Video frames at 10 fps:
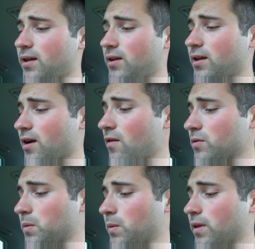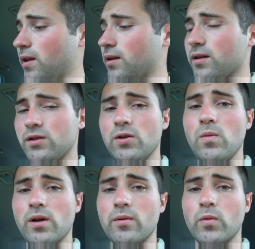and you get comfortable with it, because you
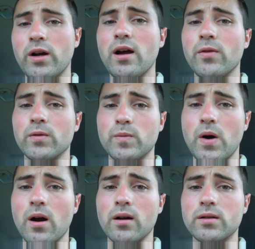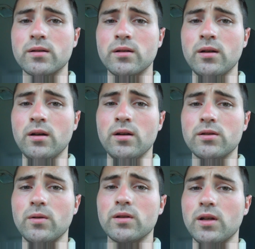don't want to wear out those parts.
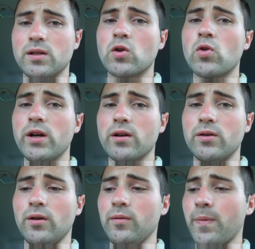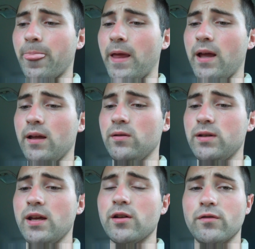So it's critical that you
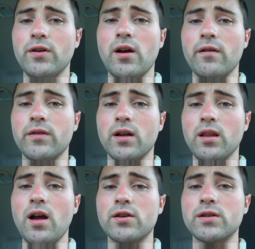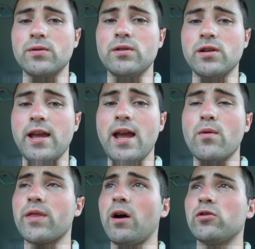take your foot off the clutch as soon as you
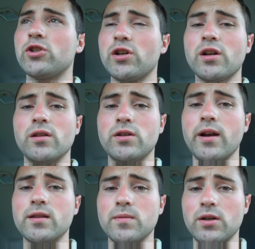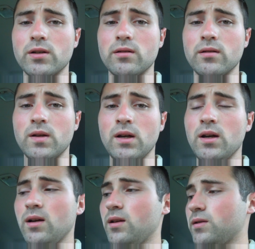can without jerking the transmission.
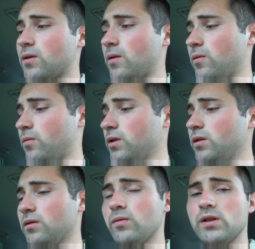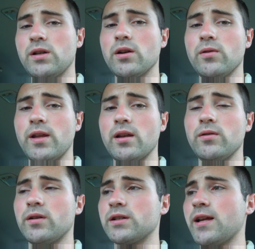So when you start doing that,
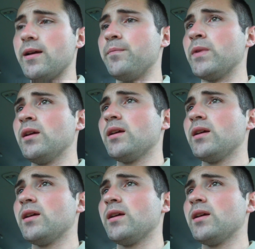you'll understand.